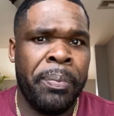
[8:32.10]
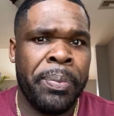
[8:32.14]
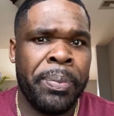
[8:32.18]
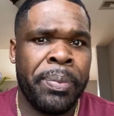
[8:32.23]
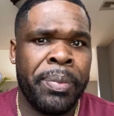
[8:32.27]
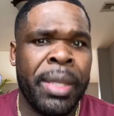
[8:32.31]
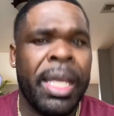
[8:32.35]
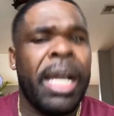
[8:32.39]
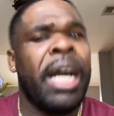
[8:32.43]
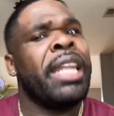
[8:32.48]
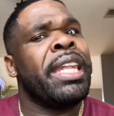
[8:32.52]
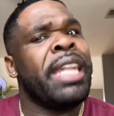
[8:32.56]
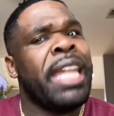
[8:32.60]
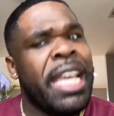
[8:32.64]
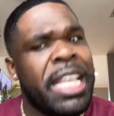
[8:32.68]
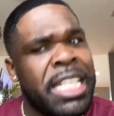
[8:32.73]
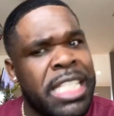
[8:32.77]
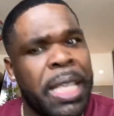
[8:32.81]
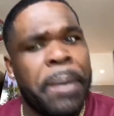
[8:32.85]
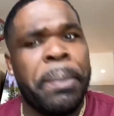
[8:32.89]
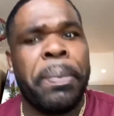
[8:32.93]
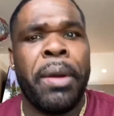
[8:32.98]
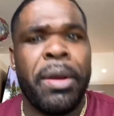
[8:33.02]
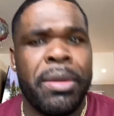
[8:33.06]
A
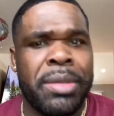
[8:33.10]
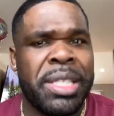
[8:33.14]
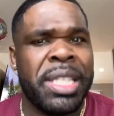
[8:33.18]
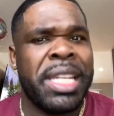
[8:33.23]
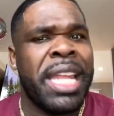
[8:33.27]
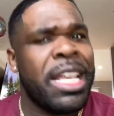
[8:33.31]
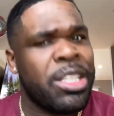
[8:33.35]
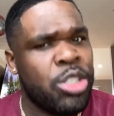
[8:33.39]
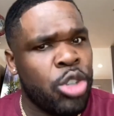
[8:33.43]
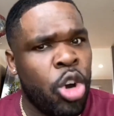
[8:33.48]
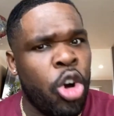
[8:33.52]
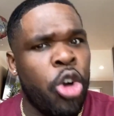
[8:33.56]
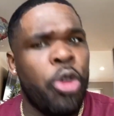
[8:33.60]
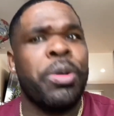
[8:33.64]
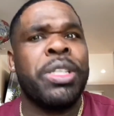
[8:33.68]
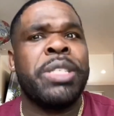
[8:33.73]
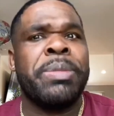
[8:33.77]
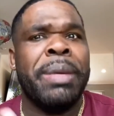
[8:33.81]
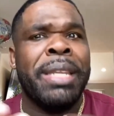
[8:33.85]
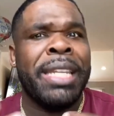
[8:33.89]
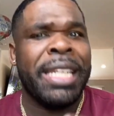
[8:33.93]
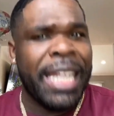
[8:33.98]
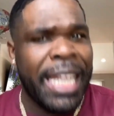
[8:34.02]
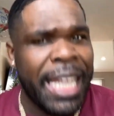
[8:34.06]
lazy person has always
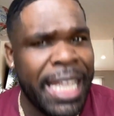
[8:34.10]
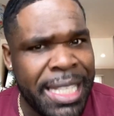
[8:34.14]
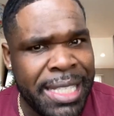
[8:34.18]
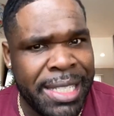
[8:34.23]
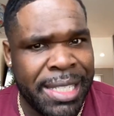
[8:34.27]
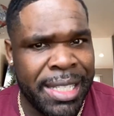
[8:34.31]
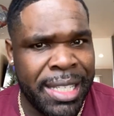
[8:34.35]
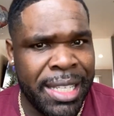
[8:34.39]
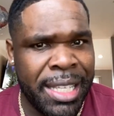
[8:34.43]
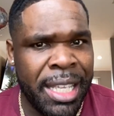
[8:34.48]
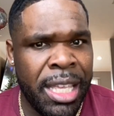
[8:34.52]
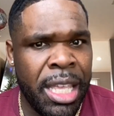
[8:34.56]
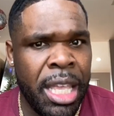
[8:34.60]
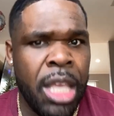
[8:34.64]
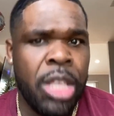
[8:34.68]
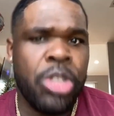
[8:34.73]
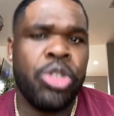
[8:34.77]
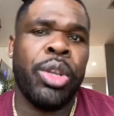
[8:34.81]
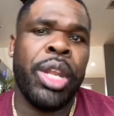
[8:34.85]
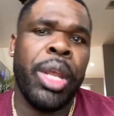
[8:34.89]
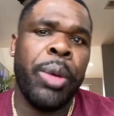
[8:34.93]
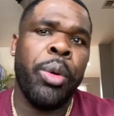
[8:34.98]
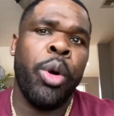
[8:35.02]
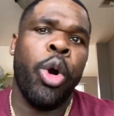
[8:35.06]
been lazy, so
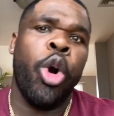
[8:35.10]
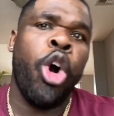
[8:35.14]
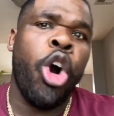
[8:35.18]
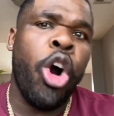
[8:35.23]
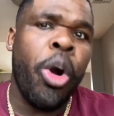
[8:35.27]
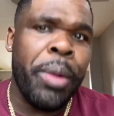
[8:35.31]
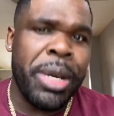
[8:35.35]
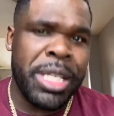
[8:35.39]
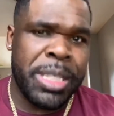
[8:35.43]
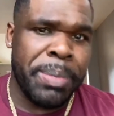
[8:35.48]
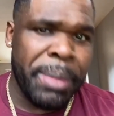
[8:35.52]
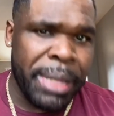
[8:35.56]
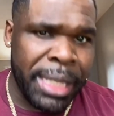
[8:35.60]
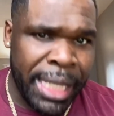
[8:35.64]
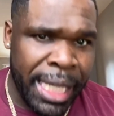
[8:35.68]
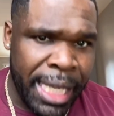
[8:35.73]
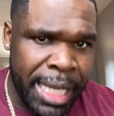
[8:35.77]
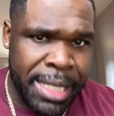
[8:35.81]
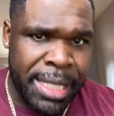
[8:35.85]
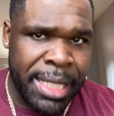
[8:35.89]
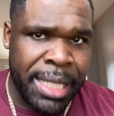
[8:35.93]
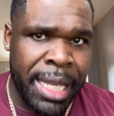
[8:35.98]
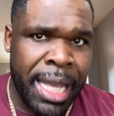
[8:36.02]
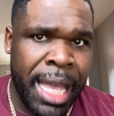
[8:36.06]
they will always be
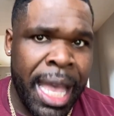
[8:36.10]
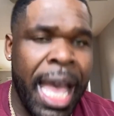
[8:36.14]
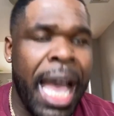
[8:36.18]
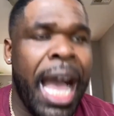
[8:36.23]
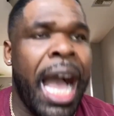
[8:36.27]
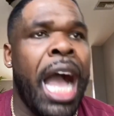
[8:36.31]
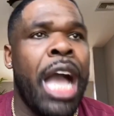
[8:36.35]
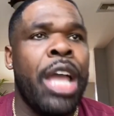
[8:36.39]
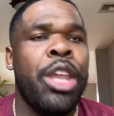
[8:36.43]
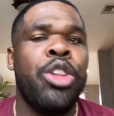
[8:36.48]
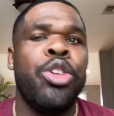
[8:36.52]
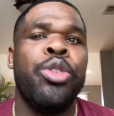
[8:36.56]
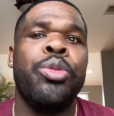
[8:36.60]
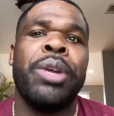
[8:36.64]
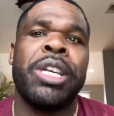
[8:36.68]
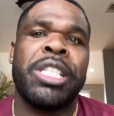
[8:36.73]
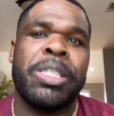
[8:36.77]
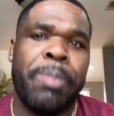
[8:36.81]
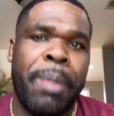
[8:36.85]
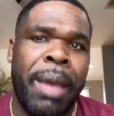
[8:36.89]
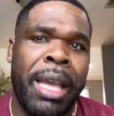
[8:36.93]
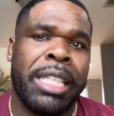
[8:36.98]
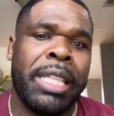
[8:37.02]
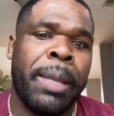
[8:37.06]
lazy. How do you
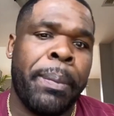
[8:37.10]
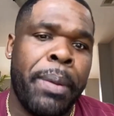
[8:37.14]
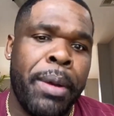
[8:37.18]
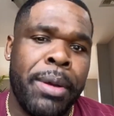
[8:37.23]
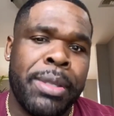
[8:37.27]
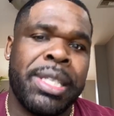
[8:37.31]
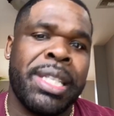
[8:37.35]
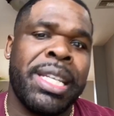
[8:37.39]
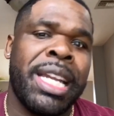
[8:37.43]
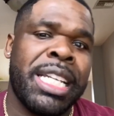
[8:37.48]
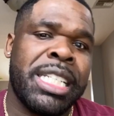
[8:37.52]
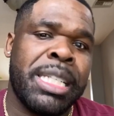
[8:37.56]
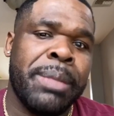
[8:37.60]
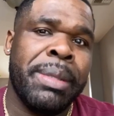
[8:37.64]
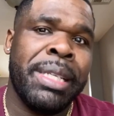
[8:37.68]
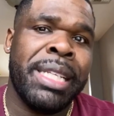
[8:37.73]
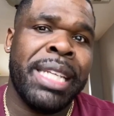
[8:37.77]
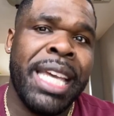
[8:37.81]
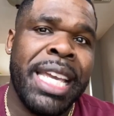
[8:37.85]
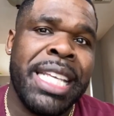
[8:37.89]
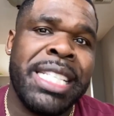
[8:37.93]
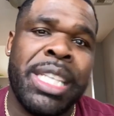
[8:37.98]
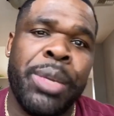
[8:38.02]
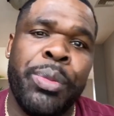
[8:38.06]
expect a person not to be
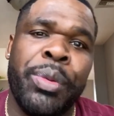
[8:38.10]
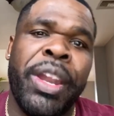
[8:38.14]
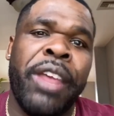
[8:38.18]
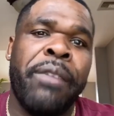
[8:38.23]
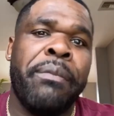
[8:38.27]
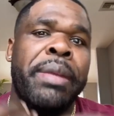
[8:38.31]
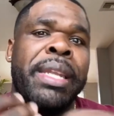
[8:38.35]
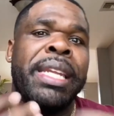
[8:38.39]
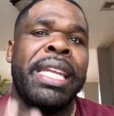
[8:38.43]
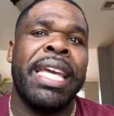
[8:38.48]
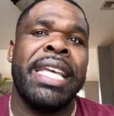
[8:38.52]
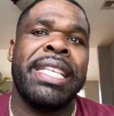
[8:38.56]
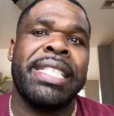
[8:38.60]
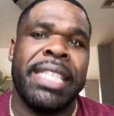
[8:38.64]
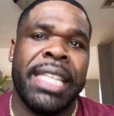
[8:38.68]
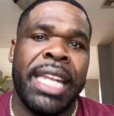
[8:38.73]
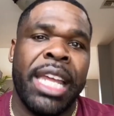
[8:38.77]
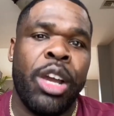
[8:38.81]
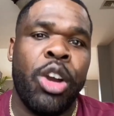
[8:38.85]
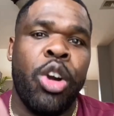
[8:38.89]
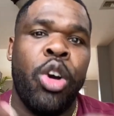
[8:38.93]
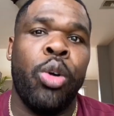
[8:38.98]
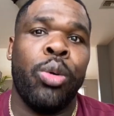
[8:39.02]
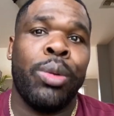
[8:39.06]
lazy when they've been lazy their
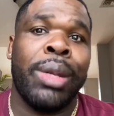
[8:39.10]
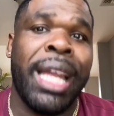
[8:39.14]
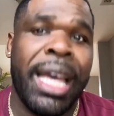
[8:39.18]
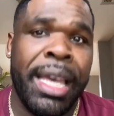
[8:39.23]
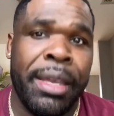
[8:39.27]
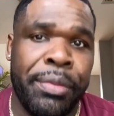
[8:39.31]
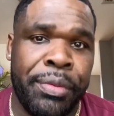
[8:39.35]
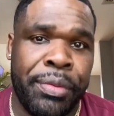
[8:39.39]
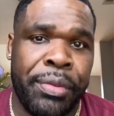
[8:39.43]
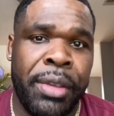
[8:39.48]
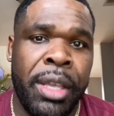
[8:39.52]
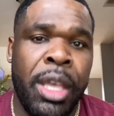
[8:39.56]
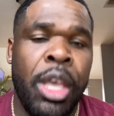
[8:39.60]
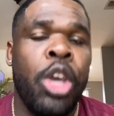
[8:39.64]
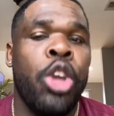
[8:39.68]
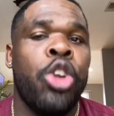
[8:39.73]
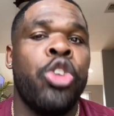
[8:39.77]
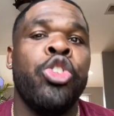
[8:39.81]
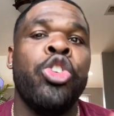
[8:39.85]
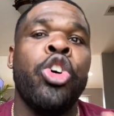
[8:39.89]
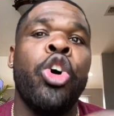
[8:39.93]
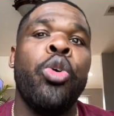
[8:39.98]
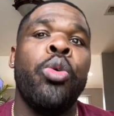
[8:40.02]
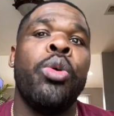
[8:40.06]
whole life?
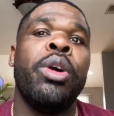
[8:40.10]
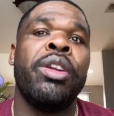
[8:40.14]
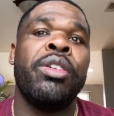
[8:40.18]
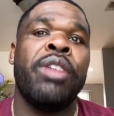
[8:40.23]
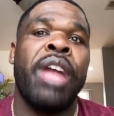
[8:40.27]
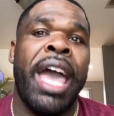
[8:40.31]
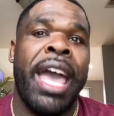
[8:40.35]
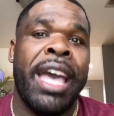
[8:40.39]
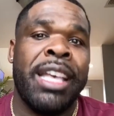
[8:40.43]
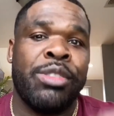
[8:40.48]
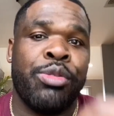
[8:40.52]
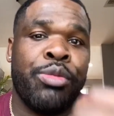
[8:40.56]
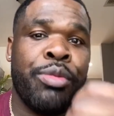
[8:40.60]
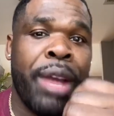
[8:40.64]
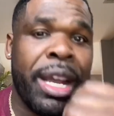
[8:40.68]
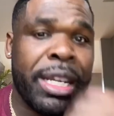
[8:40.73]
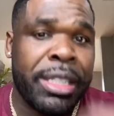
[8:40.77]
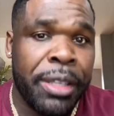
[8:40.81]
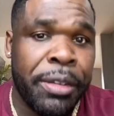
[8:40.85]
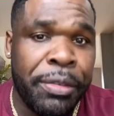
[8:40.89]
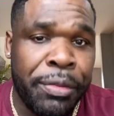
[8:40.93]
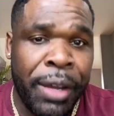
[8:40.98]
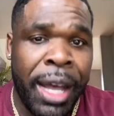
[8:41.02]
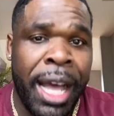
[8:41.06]
No one has
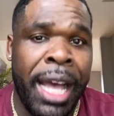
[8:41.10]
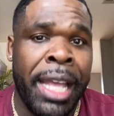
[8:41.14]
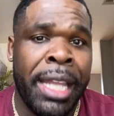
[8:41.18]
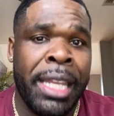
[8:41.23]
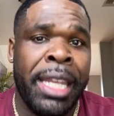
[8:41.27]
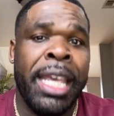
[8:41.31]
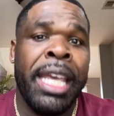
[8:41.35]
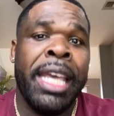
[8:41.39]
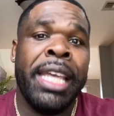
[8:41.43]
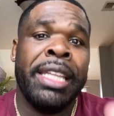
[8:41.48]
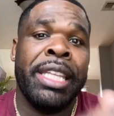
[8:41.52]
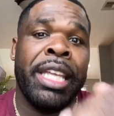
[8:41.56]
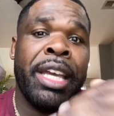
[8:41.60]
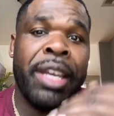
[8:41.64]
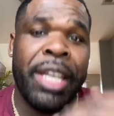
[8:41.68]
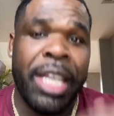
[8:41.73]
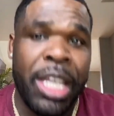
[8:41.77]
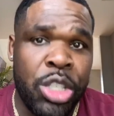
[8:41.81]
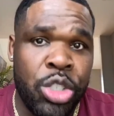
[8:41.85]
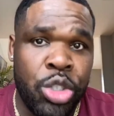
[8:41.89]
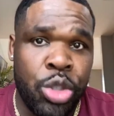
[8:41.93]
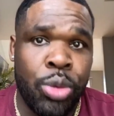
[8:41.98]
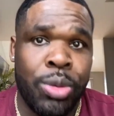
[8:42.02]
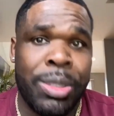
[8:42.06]
rectified their
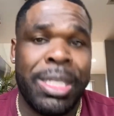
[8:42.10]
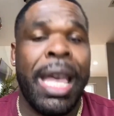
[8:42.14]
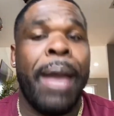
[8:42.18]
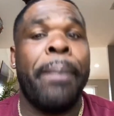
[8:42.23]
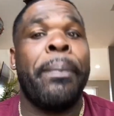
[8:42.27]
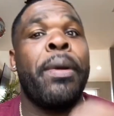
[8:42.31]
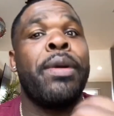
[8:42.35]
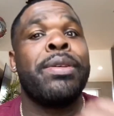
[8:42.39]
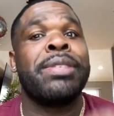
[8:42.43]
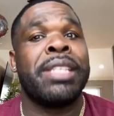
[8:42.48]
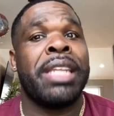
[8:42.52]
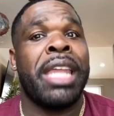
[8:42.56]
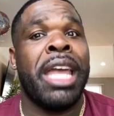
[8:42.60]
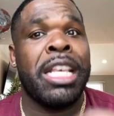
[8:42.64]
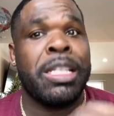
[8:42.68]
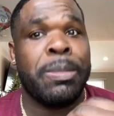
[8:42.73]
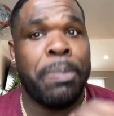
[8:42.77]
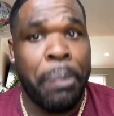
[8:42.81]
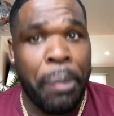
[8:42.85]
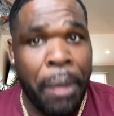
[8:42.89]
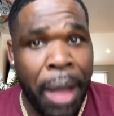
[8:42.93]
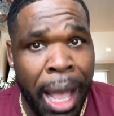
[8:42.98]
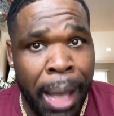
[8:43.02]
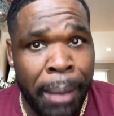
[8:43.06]
issues. That person has
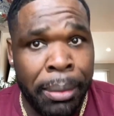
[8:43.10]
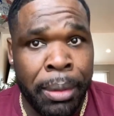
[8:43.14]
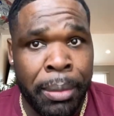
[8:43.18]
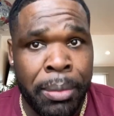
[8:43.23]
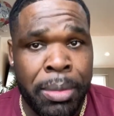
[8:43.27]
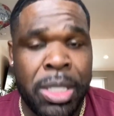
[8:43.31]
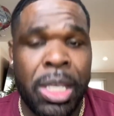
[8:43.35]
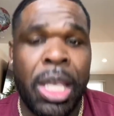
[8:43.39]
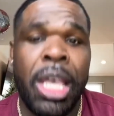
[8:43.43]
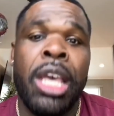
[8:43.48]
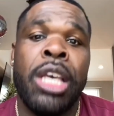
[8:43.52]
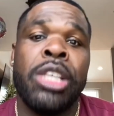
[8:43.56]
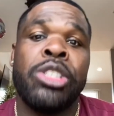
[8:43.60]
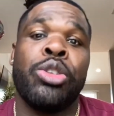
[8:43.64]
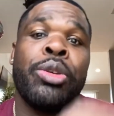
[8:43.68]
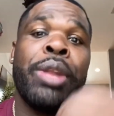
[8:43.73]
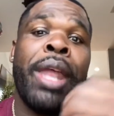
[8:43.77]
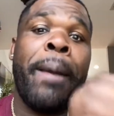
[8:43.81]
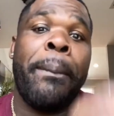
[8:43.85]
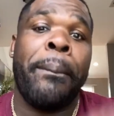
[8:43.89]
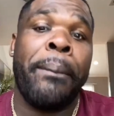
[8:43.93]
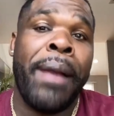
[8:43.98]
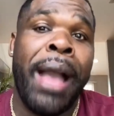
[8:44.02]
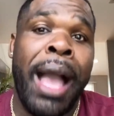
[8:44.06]
problems. So
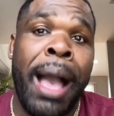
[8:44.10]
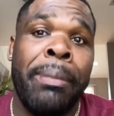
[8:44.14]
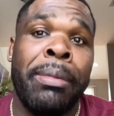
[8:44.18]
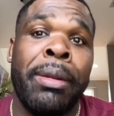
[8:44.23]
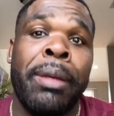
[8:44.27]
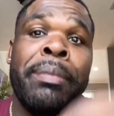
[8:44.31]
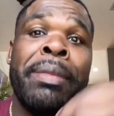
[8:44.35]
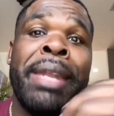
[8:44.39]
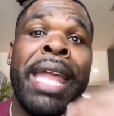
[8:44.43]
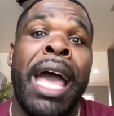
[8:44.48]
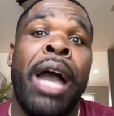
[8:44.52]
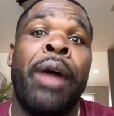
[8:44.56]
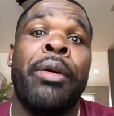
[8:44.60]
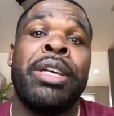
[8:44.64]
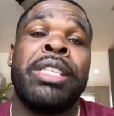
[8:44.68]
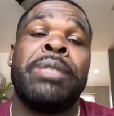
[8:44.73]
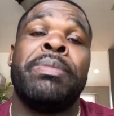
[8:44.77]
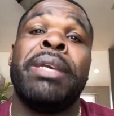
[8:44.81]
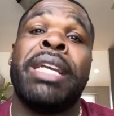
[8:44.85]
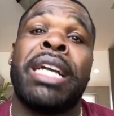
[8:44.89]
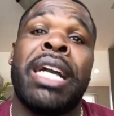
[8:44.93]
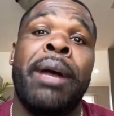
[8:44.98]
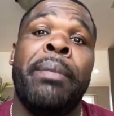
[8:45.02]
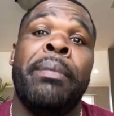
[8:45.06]
that problem now is
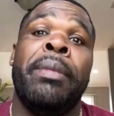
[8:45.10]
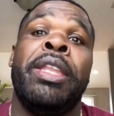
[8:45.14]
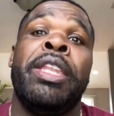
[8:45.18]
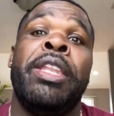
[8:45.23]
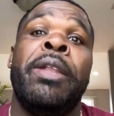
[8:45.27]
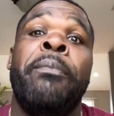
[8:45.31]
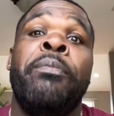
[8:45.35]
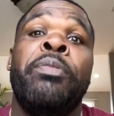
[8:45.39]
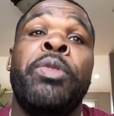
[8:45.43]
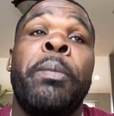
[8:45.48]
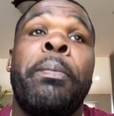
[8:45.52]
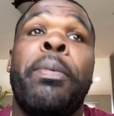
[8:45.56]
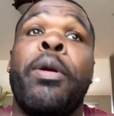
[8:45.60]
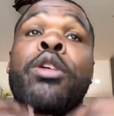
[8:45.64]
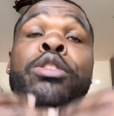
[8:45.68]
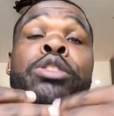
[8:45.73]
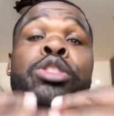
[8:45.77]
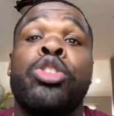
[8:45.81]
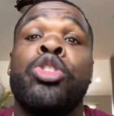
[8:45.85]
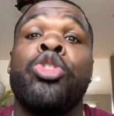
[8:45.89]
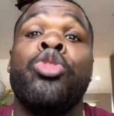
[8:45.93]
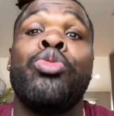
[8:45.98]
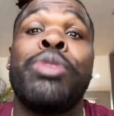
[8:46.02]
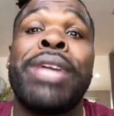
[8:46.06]
becoming
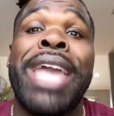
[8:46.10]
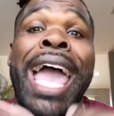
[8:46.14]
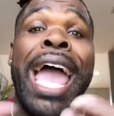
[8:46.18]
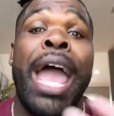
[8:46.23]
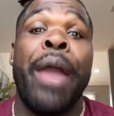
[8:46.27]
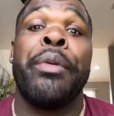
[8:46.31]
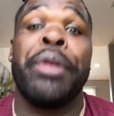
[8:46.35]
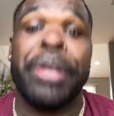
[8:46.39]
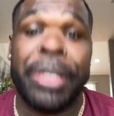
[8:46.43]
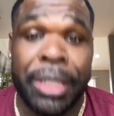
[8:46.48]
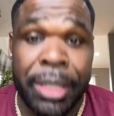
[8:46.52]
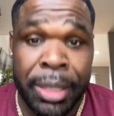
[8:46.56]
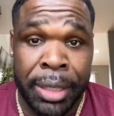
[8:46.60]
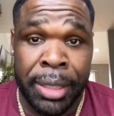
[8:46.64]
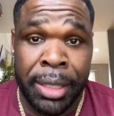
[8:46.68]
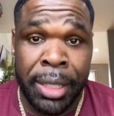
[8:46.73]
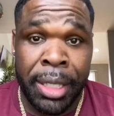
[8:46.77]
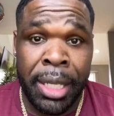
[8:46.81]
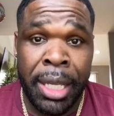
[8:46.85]
personal character.